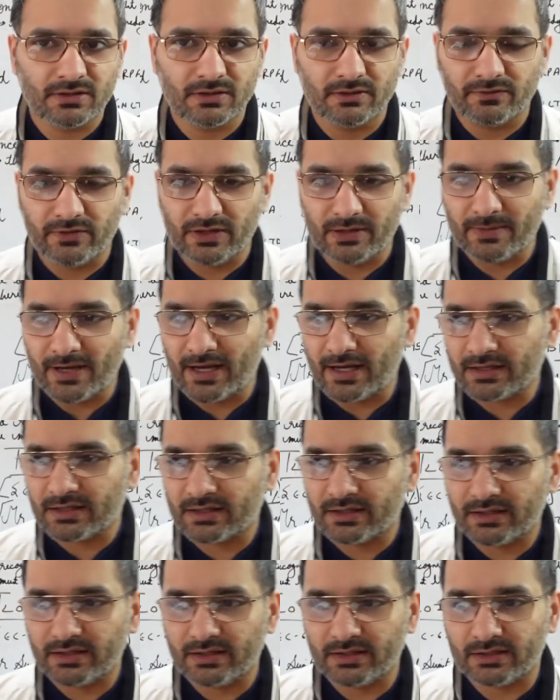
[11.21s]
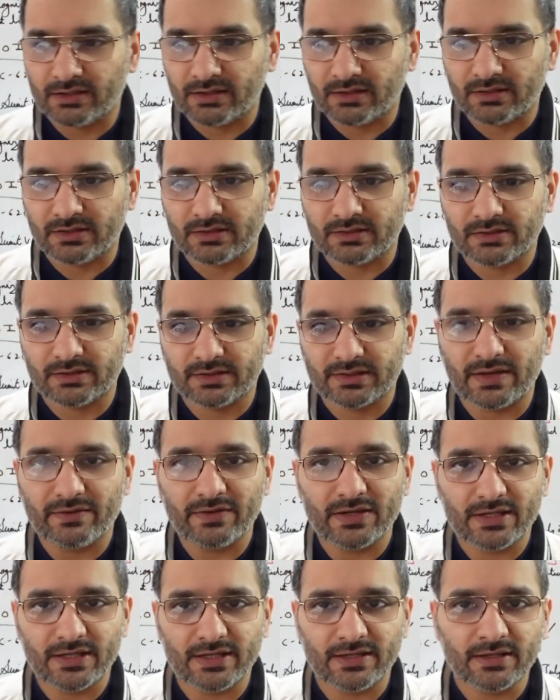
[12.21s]
way back in
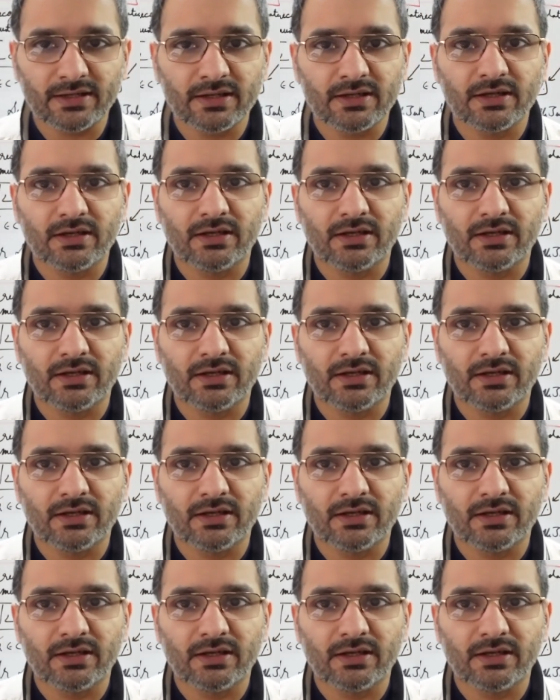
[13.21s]
17